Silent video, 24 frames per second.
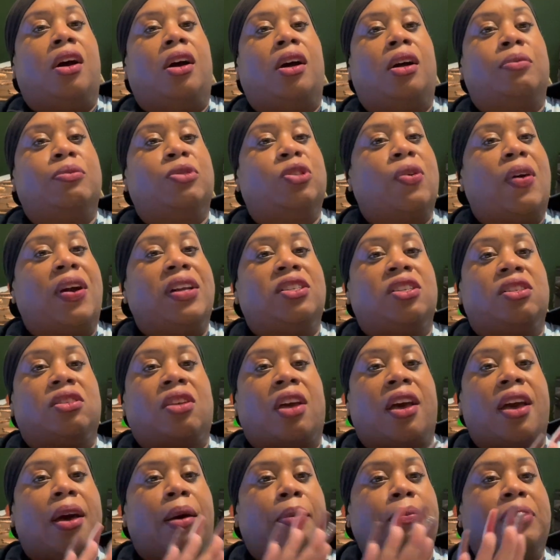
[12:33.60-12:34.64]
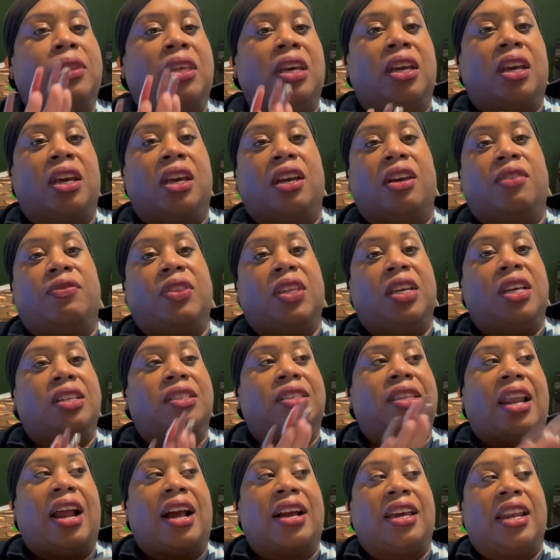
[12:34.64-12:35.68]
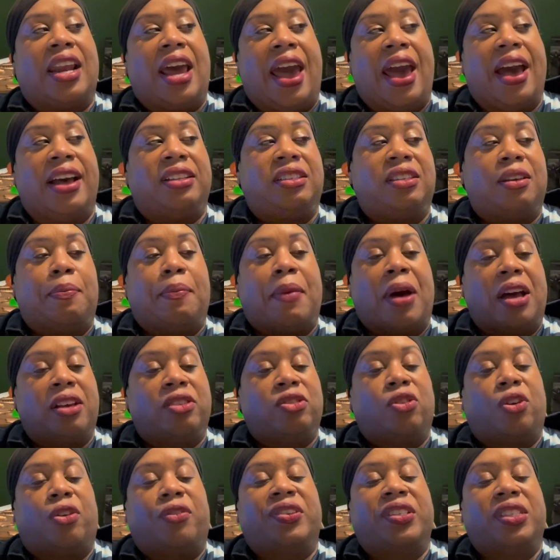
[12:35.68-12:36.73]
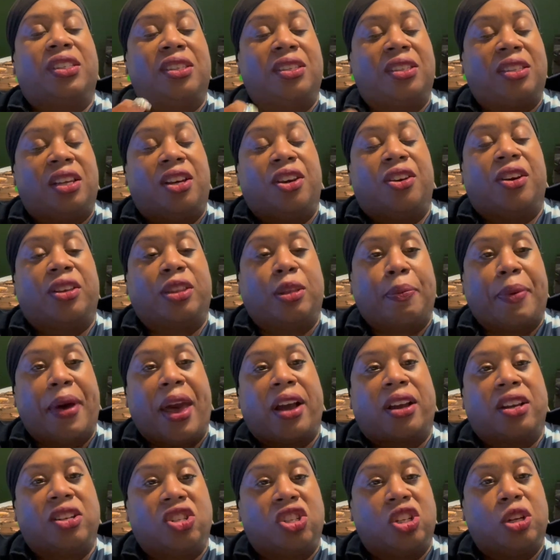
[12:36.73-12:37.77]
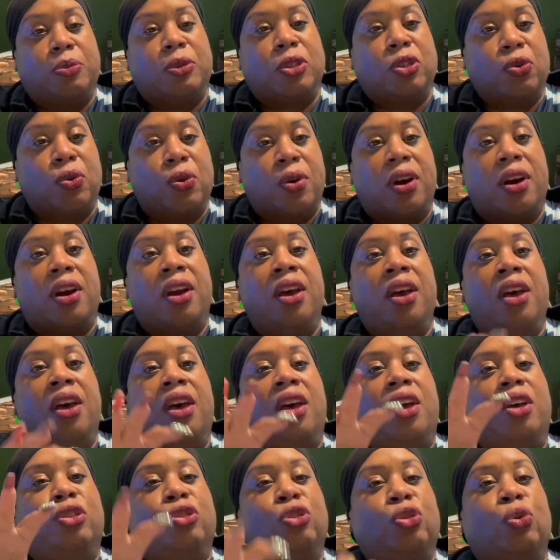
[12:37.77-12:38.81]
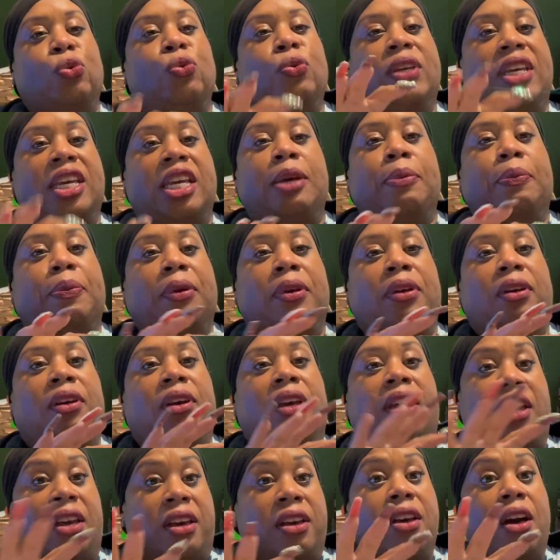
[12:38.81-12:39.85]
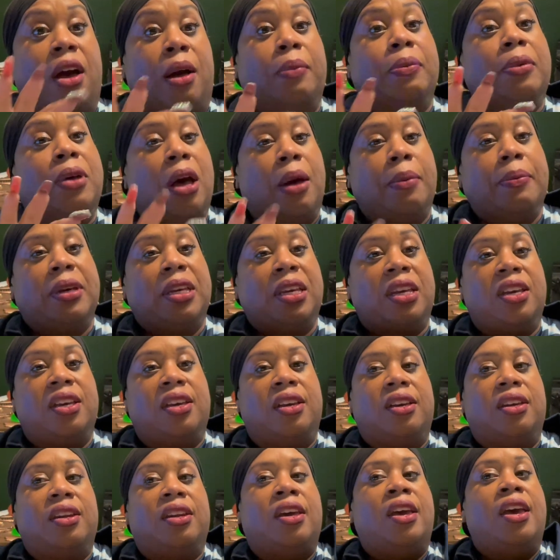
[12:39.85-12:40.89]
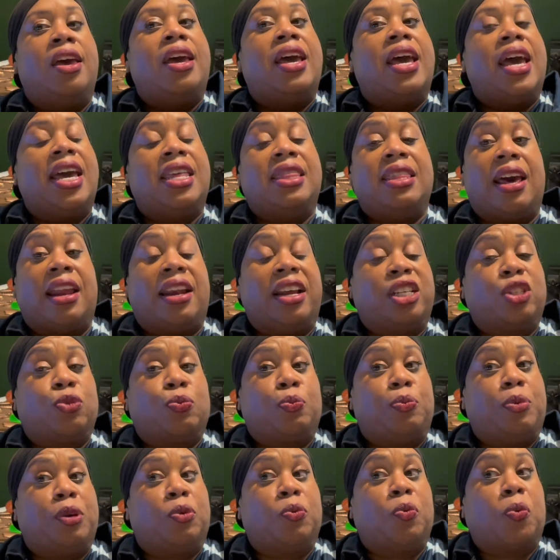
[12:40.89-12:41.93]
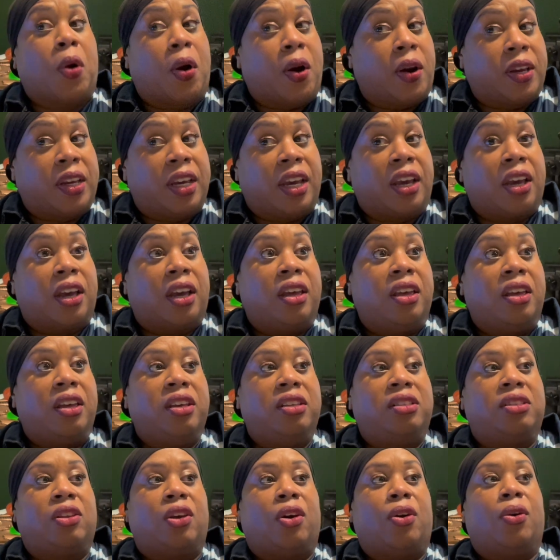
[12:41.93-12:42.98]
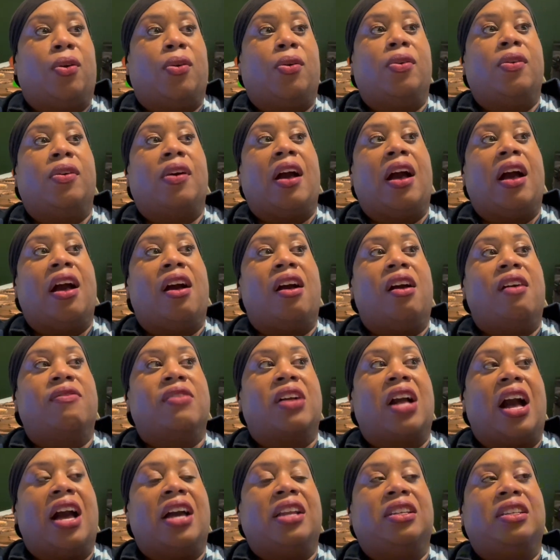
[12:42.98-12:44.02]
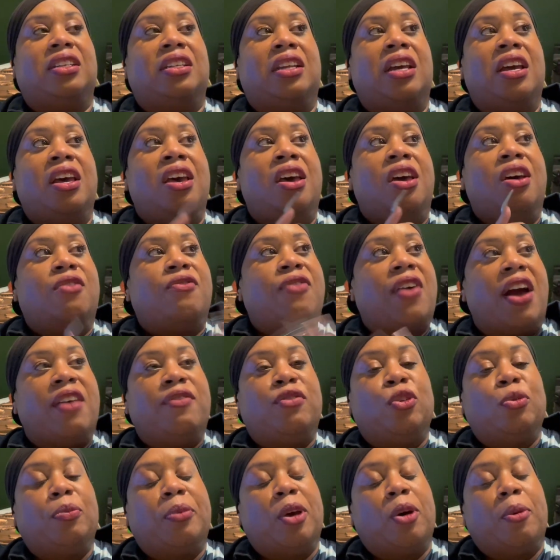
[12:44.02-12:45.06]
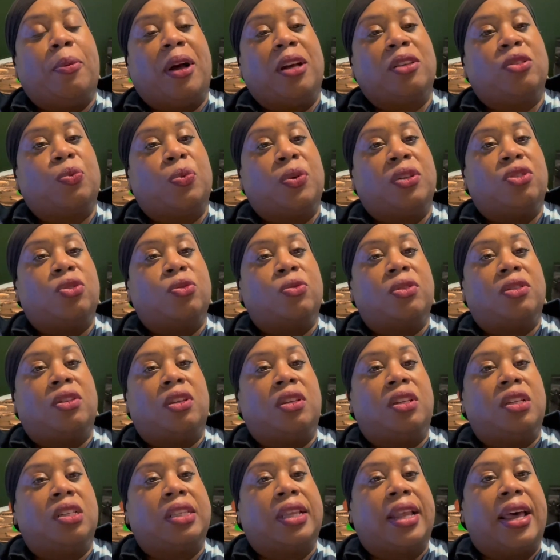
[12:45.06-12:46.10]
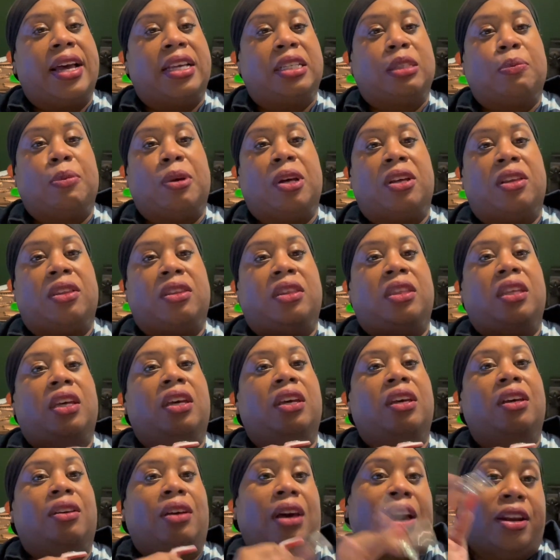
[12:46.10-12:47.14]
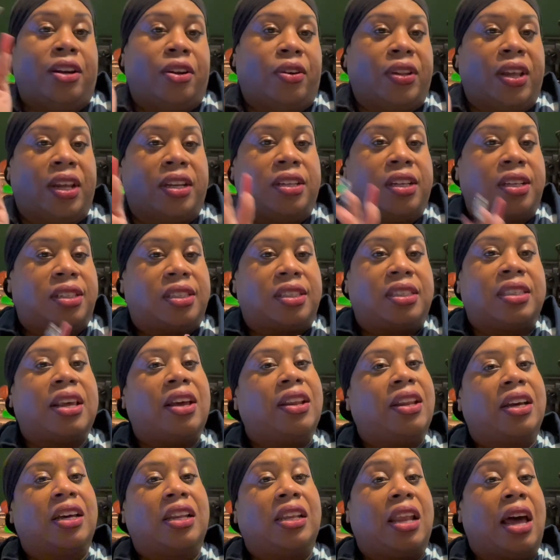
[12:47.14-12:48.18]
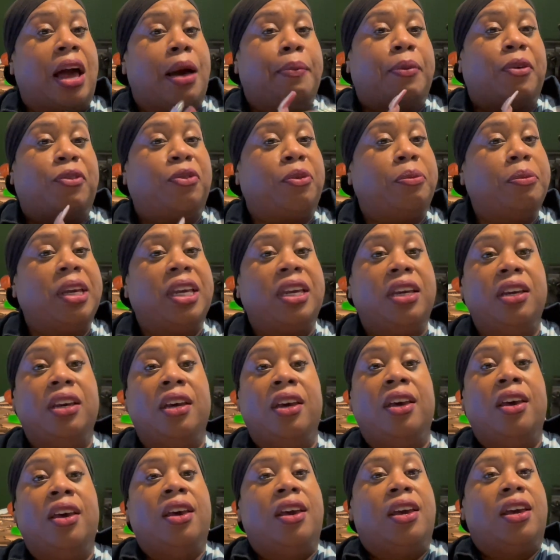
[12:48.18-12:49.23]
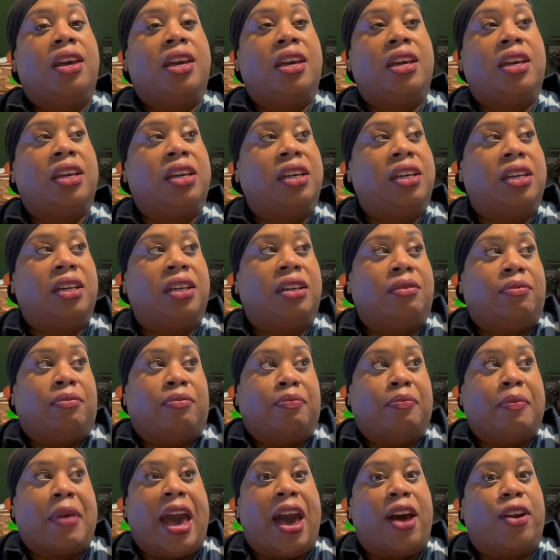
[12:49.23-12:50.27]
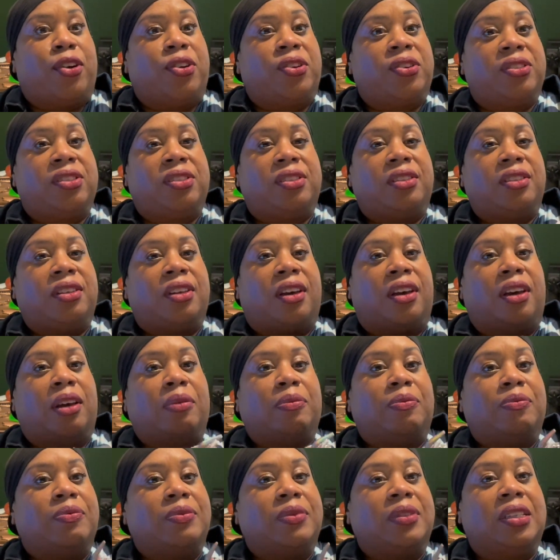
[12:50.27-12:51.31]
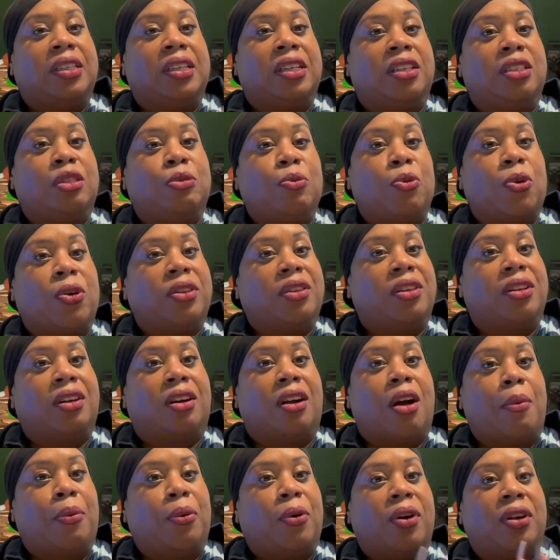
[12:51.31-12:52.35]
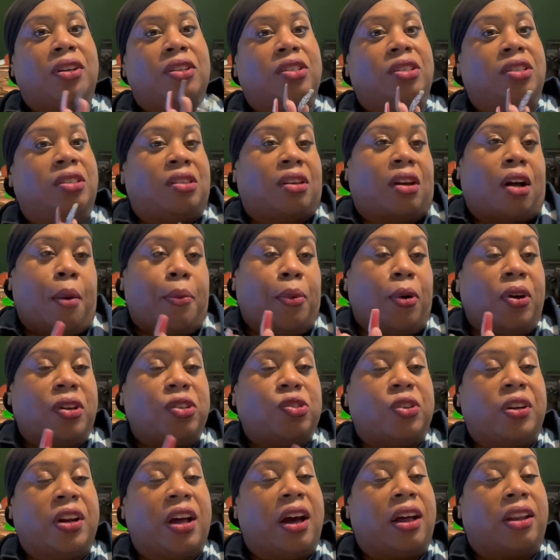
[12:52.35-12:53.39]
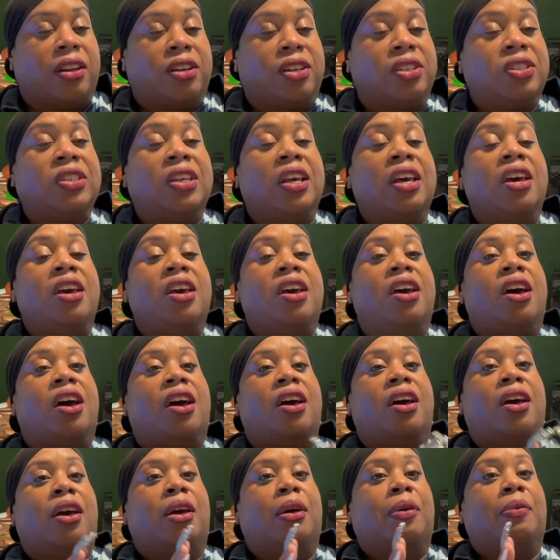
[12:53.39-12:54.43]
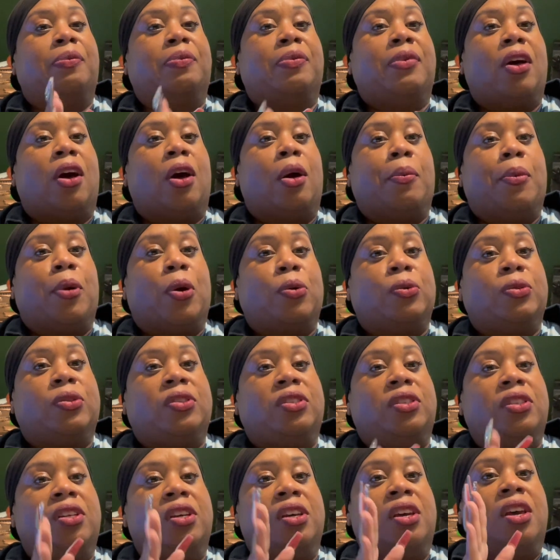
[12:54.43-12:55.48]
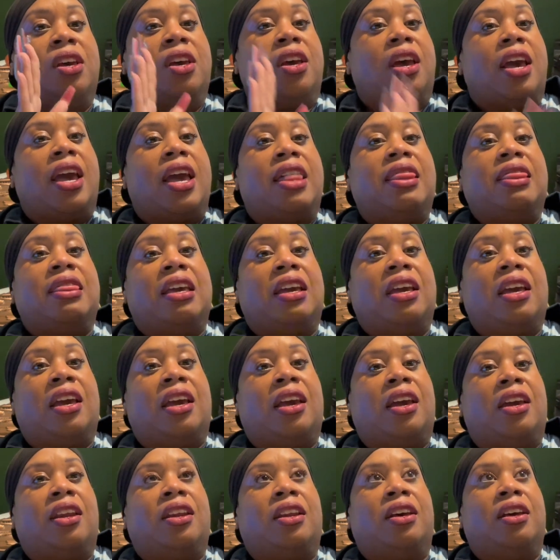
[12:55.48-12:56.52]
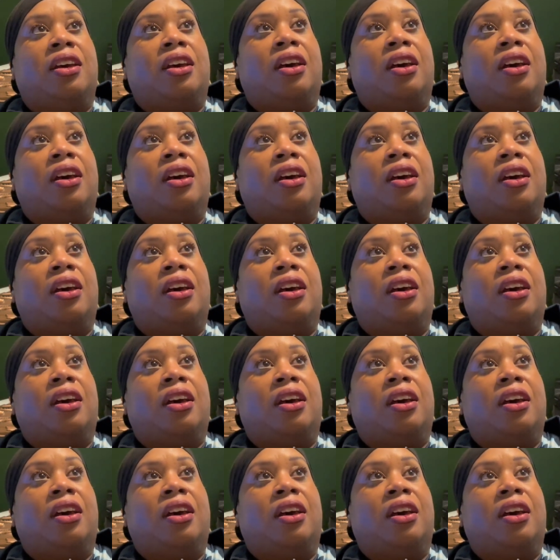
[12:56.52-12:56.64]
So I just kept thinking of things that I could add to my services here at the pack and ship store to keep income coming in, and that has been working. So I've gotten 5 new mailbox rentals in this last month. I know that doesn't sound like a lot, but for me, it matters. It's more than a couple hundred. It's a couple $100, almost. And then